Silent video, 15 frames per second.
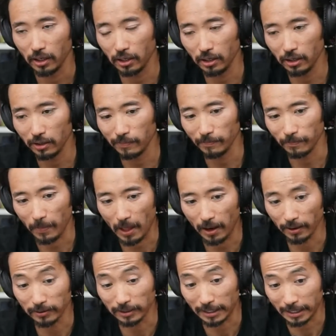Um,
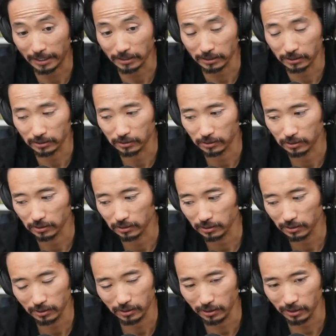unless
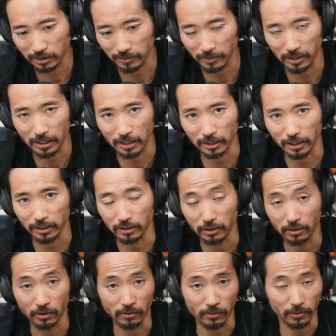it's something that like
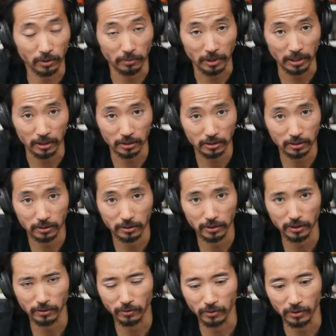your orthopedist
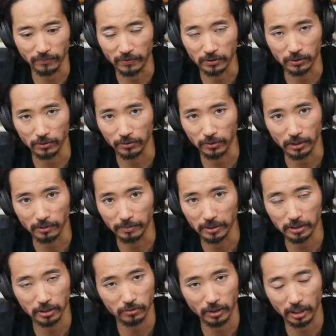or your physical
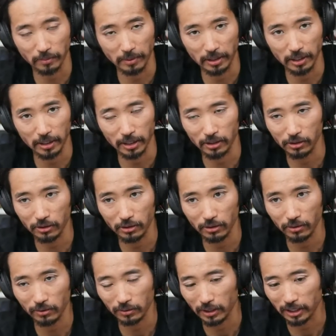therapist is recommending that you
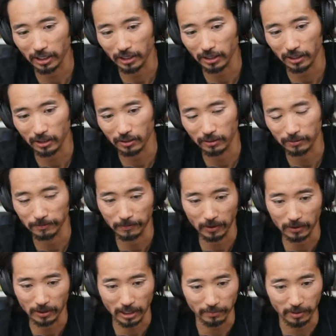do. Like I think
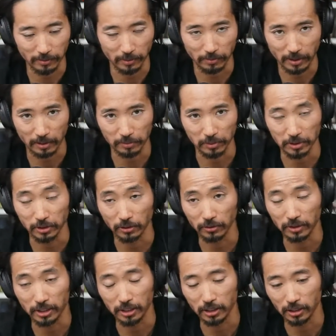a lot of people probably
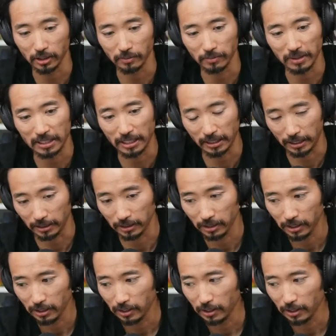don't need to be in it.